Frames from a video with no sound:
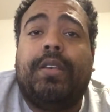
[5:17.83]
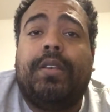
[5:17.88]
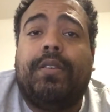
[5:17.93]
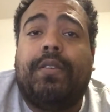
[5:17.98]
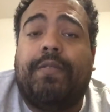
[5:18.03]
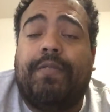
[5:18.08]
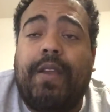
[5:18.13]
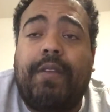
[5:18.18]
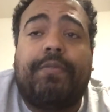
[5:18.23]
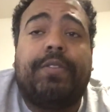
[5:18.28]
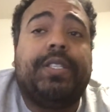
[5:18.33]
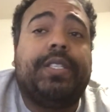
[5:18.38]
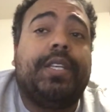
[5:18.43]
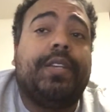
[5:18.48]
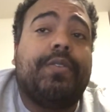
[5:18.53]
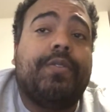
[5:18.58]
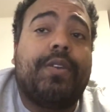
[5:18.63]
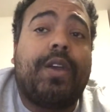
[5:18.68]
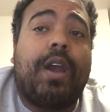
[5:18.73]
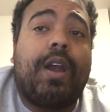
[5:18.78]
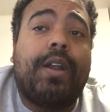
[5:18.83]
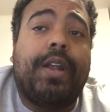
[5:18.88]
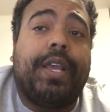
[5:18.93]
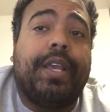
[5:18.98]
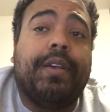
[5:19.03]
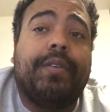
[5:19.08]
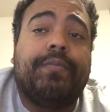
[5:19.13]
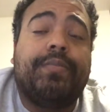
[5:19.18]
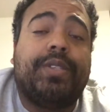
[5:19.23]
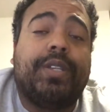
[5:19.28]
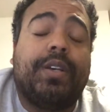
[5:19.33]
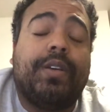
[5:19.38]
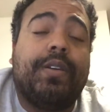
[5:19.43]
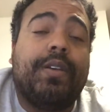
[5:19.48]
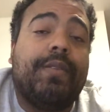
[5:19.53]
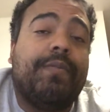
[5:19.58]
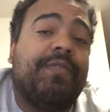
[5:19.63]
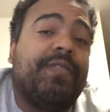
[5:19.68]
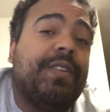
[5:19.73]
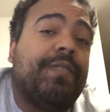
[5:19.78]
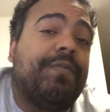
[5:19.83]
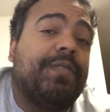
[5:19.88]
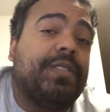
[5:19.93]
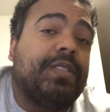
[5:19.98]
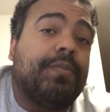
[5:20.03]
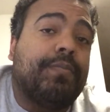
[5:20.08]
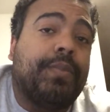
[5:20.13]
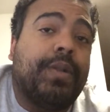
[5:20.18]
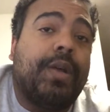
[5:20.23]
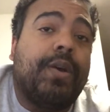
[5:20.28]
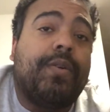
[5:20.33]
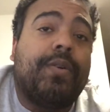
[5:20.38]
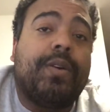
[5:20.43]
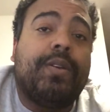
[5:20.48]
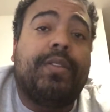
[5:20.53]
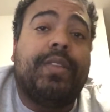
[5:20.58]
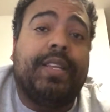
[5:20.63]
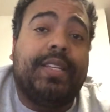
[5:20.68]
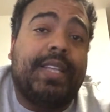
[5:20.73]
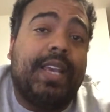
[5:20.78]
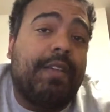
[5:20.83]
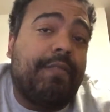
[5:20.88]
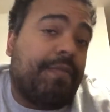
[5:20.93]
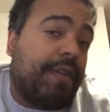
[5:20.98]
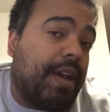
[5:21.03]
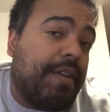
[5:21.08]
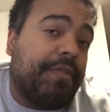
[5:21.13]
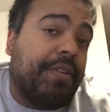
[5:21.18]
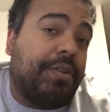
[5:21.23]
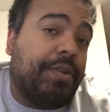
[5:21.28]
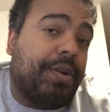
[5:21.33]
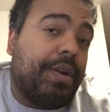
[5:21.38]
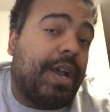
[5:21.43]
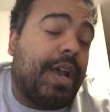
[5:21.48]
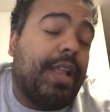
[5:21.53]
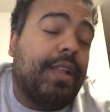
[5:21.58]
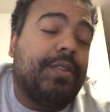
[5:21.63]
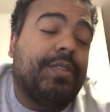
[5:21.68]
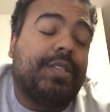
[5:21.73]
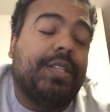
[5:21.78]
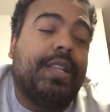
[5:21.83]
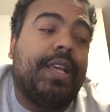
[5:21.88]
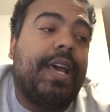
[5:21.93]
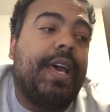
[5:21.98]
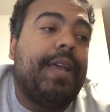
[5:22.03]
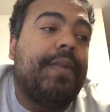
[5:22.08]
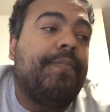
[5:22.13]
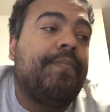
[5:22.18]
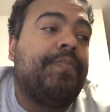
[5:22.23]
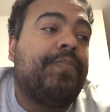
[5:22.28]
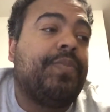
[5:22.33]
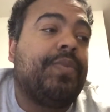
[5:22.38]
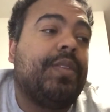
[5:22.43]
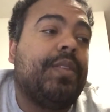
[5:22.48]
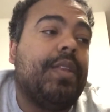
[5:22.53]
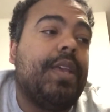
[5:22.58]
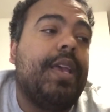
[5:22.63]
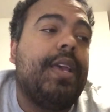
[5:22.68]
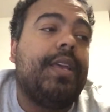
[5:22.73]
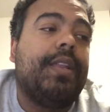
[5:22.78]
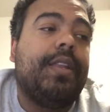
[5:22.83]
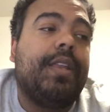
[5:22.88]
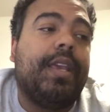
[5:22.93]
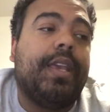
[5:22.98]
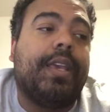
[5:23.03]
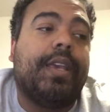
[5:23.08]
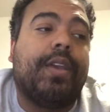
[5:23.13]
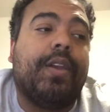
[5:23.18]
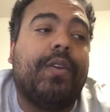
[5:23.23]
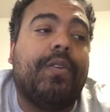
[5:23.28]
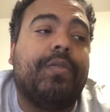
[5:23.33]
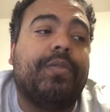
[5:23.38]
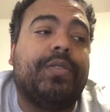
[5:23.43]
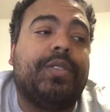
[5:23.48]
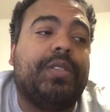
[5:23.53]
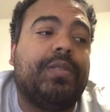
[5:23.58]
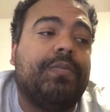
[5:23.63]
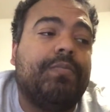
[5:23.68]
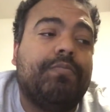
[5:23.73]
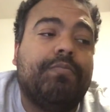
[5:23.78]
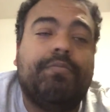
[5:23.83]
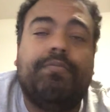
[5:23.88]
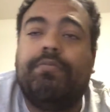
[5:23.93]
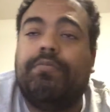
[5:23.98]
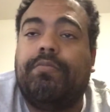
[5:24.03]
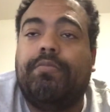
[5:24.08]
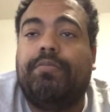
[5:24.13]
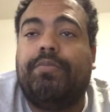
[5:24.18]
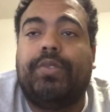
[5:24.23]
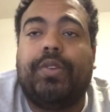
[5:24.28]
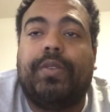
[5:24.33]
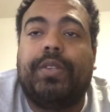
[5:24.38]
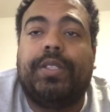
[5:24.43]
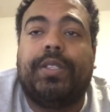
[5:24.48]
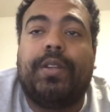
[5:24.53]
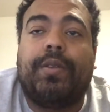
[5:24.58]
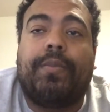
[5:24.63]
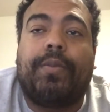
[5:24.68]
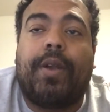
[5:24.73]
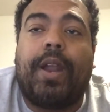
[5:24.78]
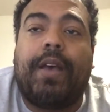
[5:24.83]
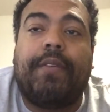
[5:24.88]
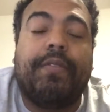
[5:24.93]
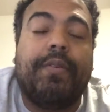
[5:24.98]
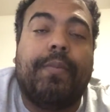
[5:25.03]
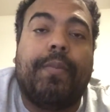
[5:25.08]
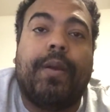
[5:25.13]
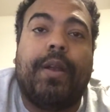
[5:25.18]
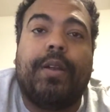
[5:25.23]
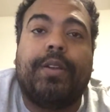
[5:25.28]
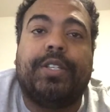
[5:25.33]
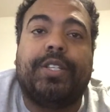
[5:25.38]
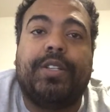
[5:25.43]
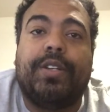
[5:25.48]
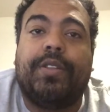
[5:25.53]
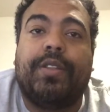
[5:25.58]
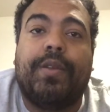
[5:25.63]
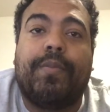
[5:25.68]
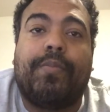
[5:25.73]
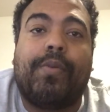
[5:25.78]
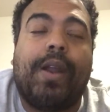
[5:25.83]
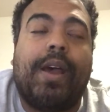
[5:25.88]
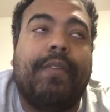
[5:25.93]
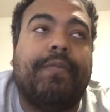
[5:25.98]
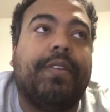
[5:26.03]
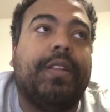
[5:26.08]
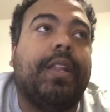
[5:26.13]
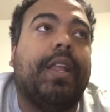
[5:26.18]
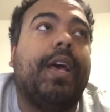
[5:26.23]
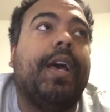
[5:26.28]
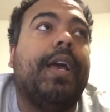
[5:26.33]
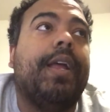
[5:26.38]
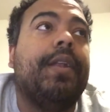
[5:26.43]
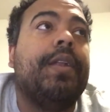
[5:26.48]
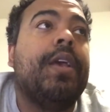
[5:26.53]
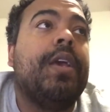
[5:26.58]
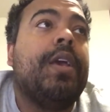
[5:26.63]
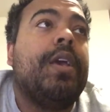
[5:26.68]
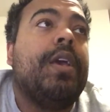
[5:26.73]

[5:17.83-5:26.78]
of every single car deal. So even if it's a blower, they take $500 of that, and it goes towards their profit margin or their profit line.